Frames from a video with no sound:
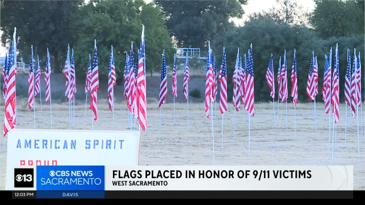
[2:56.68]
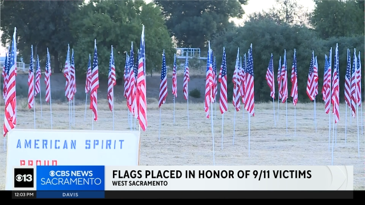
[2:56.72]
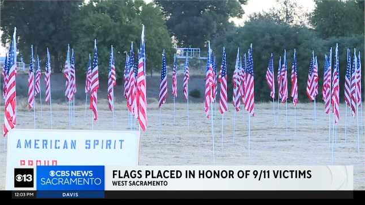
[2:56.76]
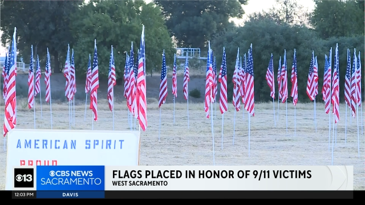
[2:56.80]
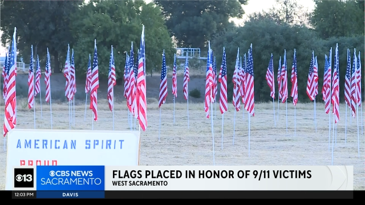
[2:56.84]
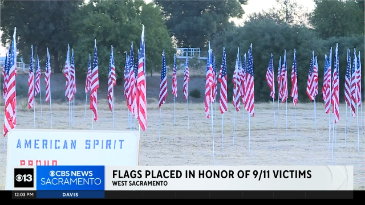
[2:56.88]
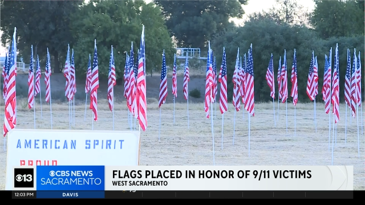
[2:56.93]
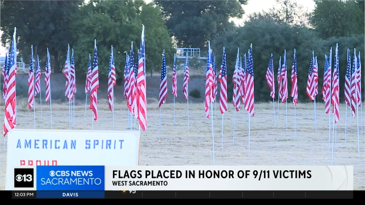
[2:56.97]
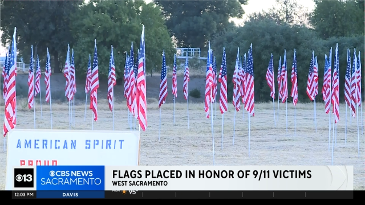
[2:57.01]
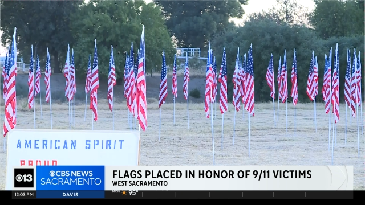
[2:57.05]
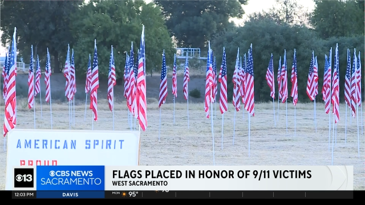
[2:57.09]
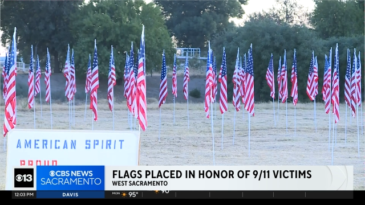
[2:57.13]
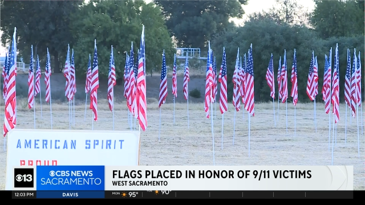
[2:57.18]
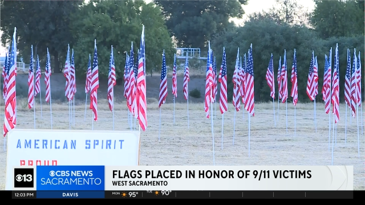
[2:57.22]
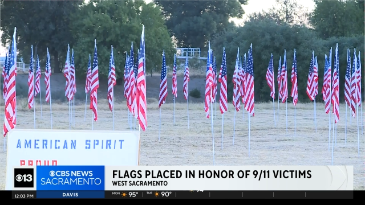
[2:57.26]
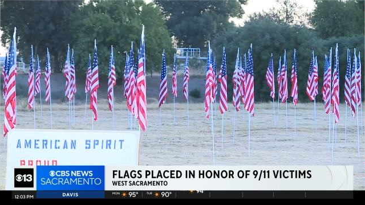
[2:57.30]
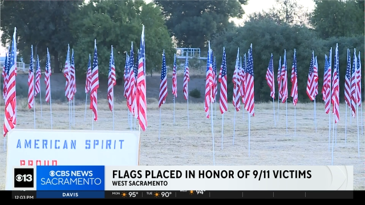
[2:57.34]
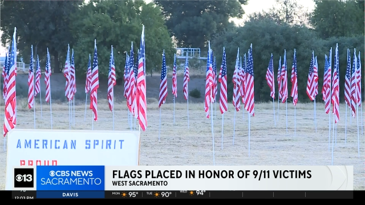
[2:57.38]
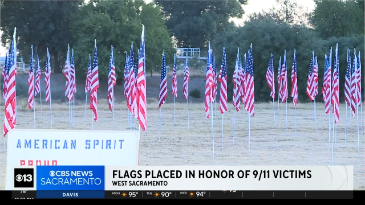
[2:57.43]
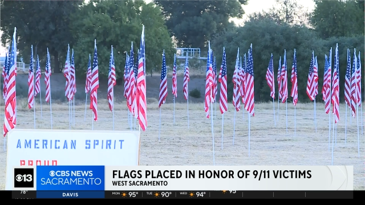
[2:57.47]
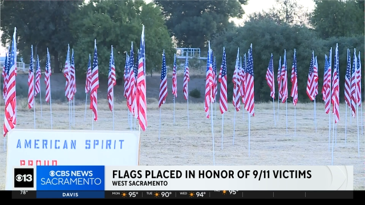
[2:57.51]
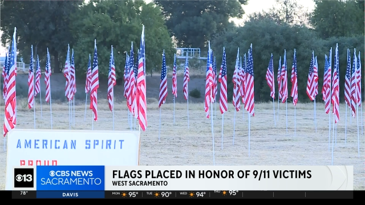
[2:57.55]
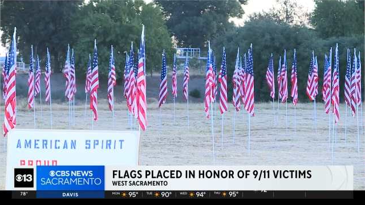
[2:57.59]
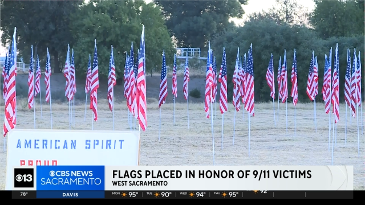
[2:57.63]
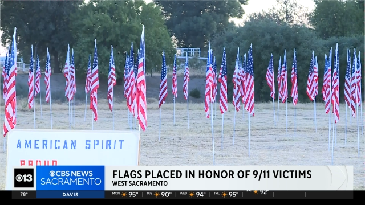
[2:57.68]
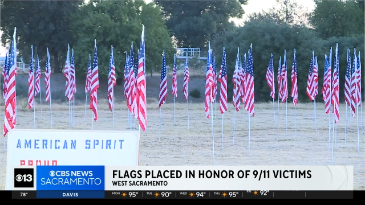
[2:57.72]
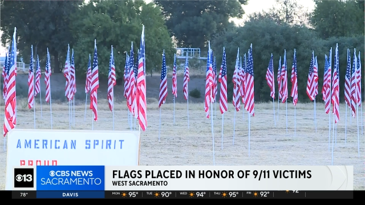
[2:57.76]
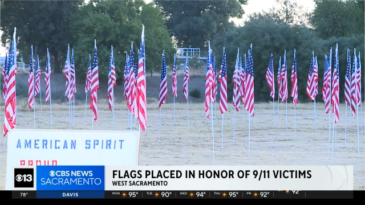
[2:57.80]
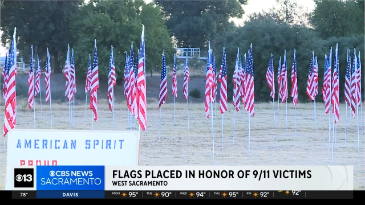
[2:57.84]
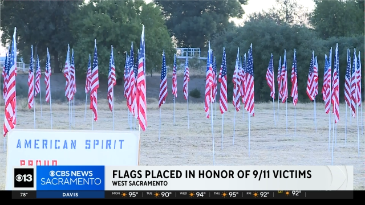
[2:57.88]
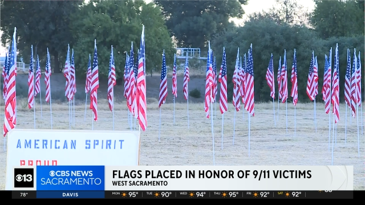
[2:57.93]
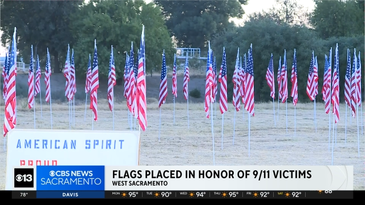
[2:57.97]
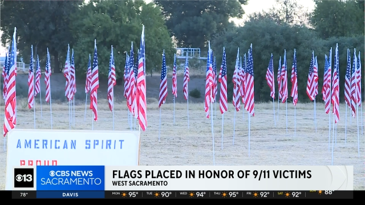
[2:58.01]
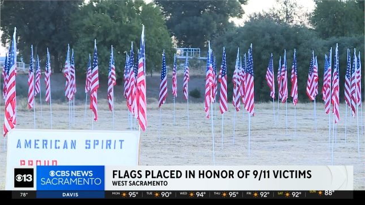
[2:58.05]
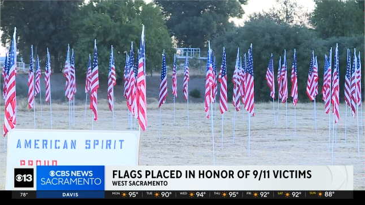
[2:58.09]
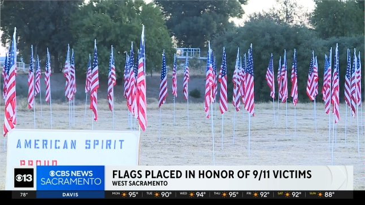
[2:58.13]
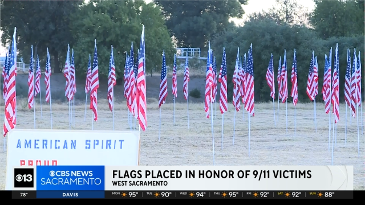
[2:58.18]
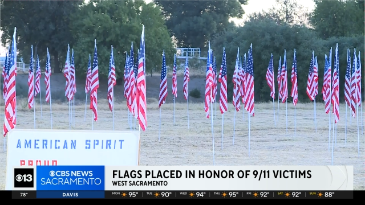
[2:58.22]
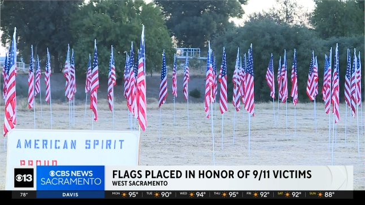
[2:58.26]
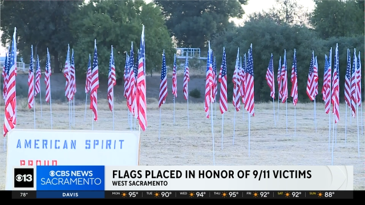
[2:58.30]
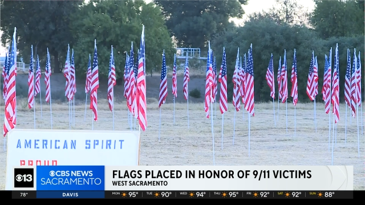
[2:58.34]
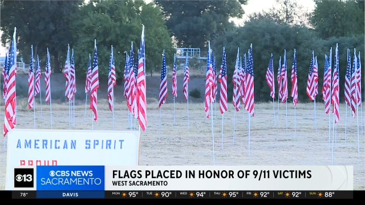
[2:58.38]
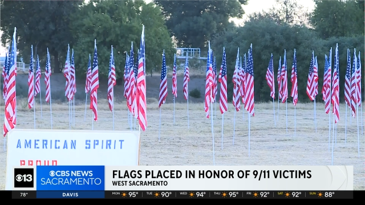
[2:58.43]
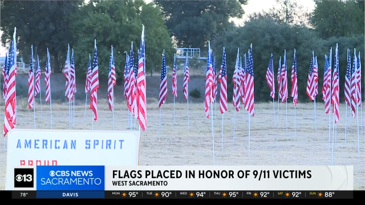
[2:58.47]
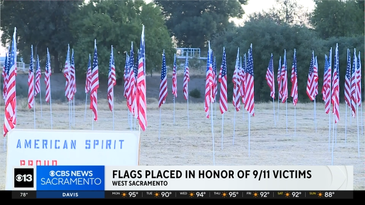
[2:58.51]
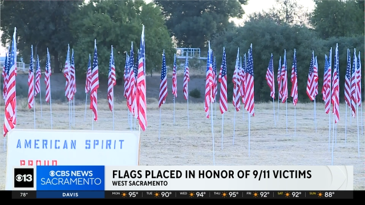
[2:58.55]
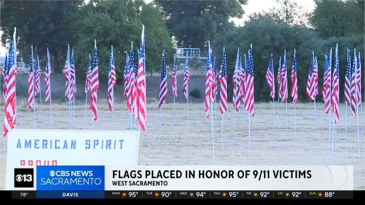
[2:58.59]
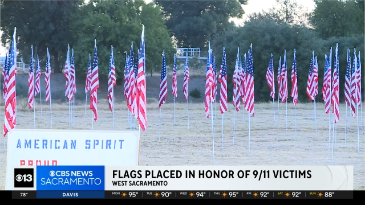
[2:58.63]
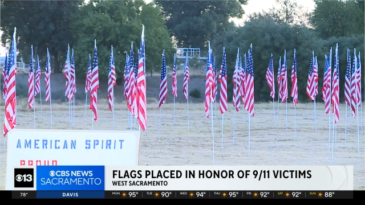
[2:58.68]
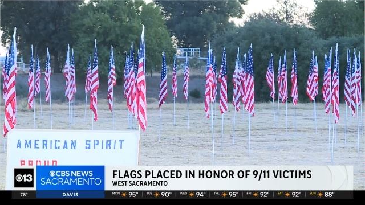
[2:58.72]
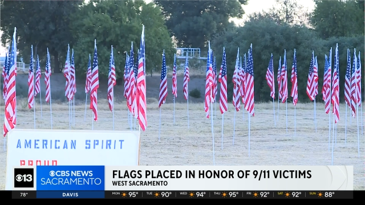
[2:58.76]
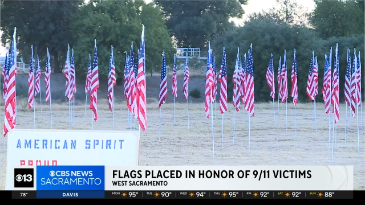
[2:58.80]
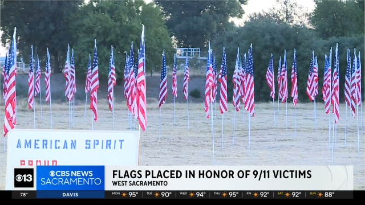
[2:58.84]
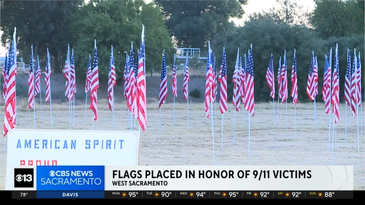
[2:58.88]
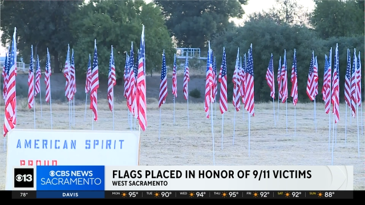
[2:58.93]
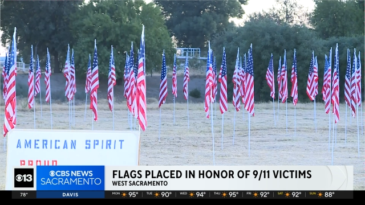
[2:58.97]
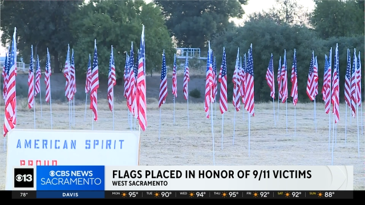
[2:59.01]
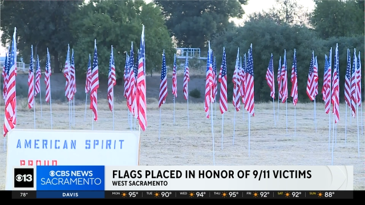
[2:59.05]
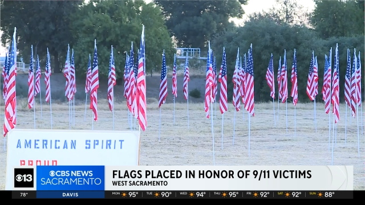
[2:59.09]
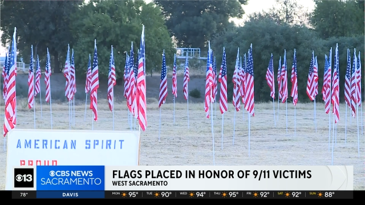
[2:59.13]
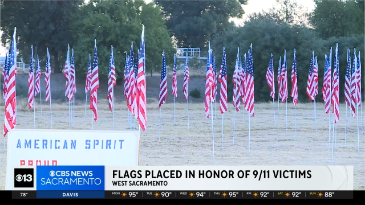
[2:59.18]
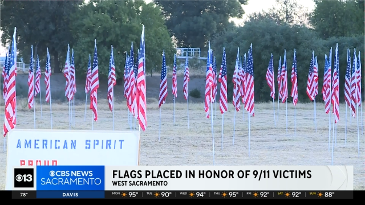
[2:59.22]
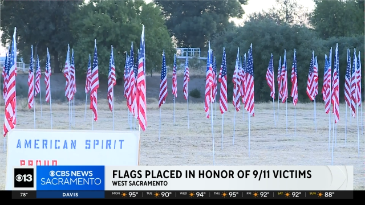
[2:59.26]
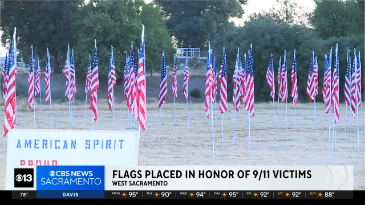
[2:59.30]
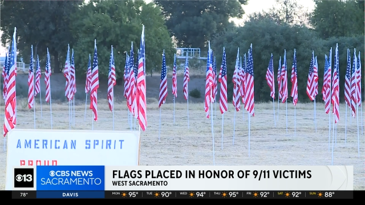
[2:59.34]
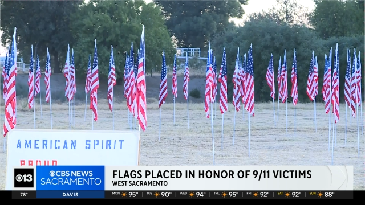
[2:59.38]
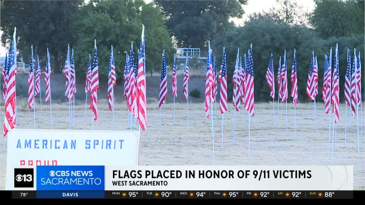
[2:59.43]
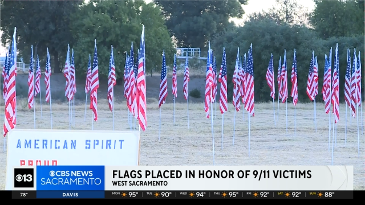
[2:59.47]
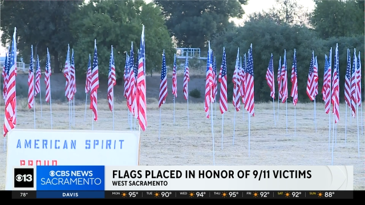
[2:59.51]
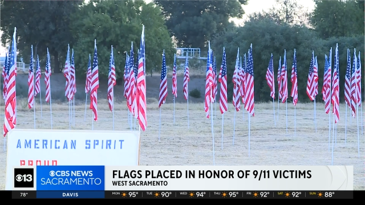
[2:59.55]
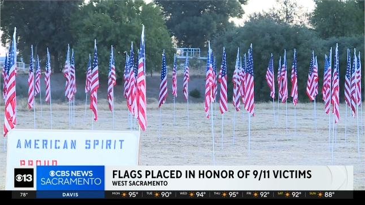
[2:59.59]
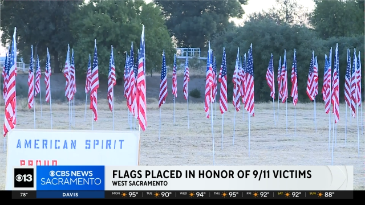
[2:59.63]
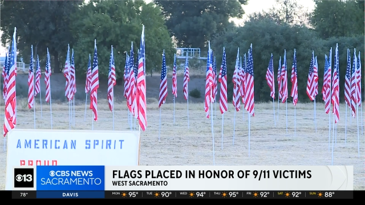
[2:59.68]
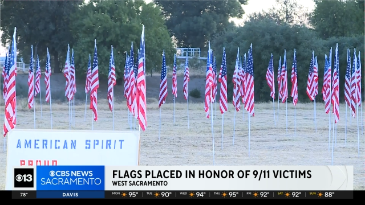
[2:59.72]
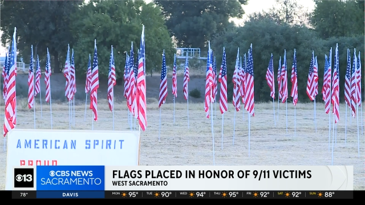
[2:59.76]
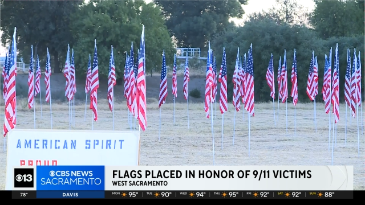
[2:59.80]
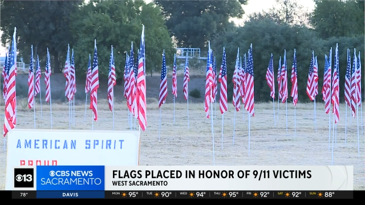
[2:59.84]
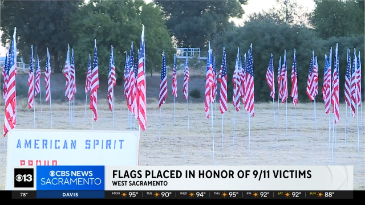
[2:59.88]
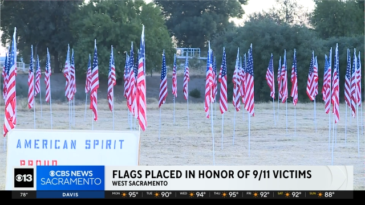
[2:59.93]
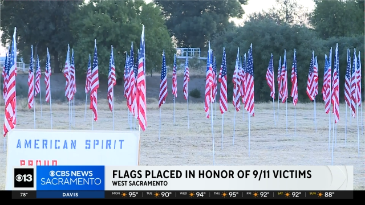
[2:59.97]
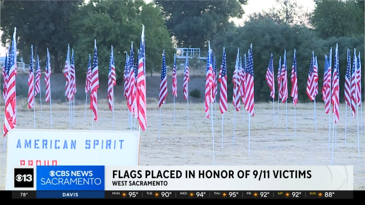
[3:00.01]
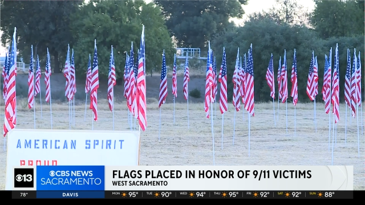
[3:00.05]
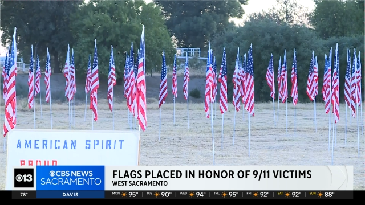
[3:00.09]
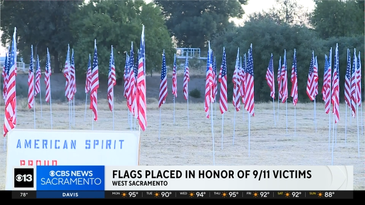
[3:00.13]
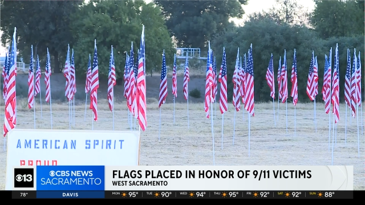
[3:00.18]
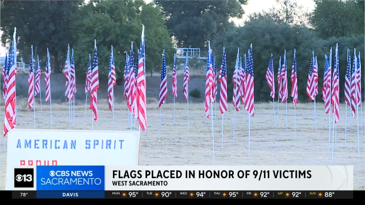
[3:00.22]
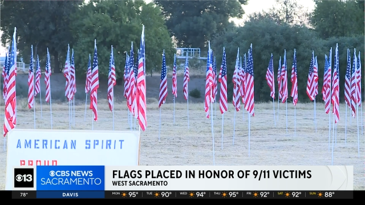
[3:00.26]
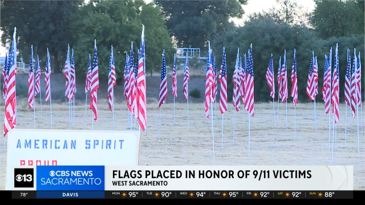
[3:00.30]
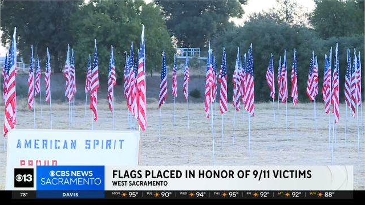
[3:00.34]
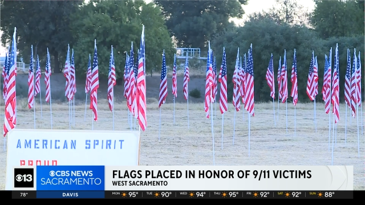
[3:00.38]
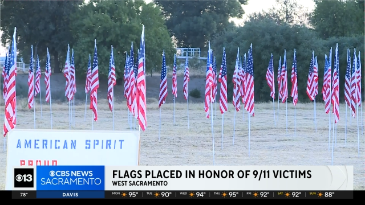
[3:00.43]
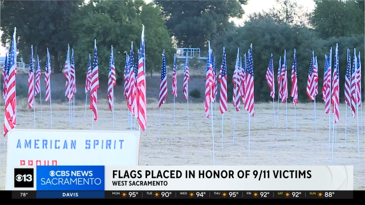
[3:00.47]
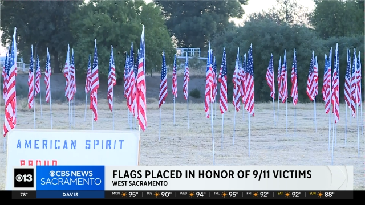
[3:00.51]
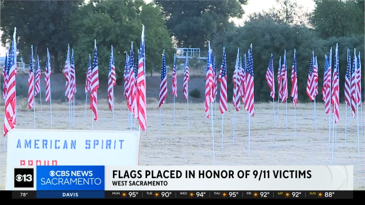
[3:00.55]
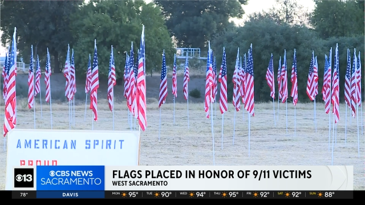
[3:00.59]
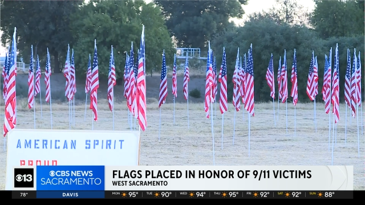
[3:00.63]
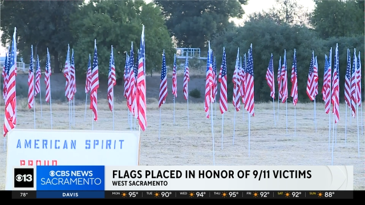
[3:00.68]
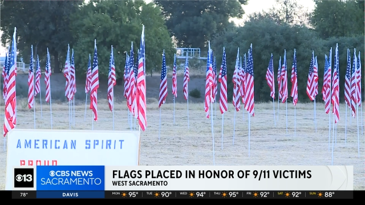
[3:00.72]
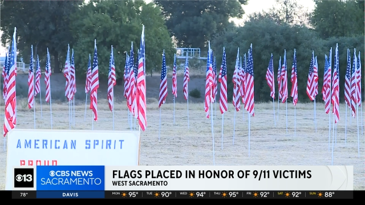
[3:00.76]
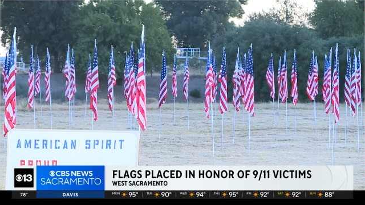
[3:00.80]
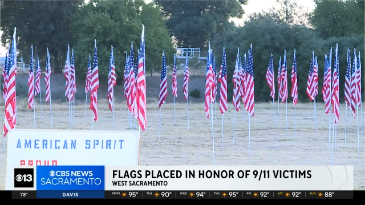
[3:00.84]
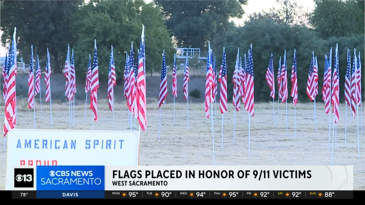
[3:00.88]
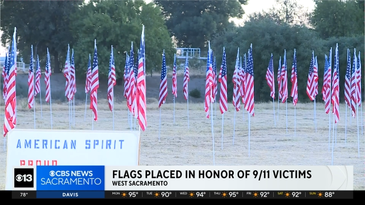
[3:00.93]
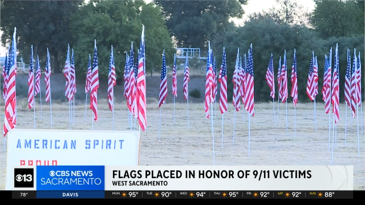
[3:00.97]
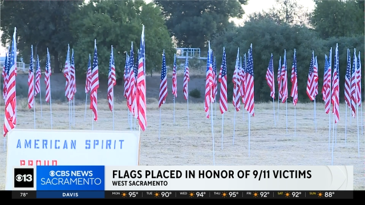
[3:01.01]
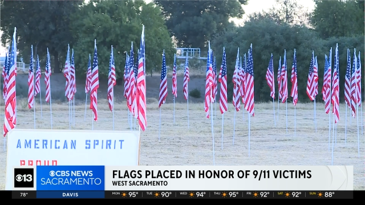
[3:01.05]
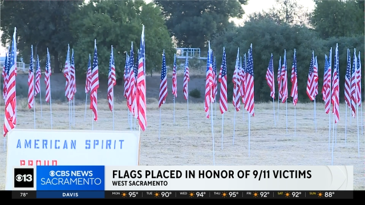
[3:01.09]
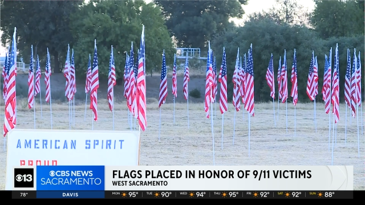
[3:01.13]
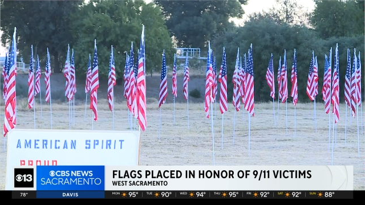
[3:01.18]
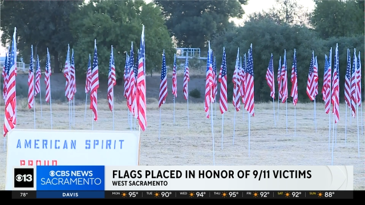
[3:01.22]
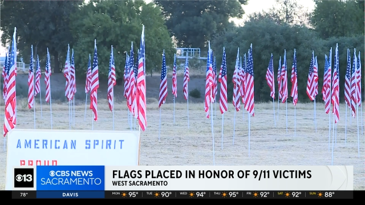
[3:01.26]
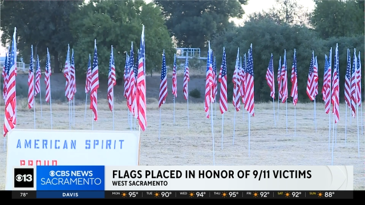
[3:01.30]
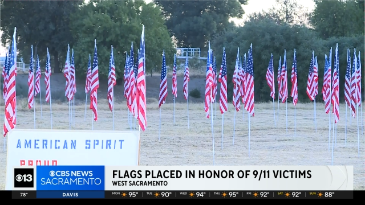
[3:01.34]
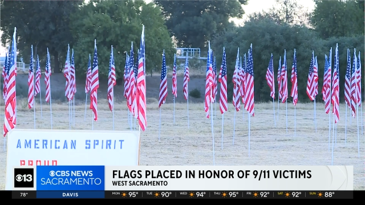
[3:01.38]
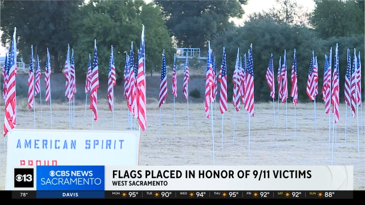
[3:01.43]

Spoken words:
Nobody's mouth can be seen.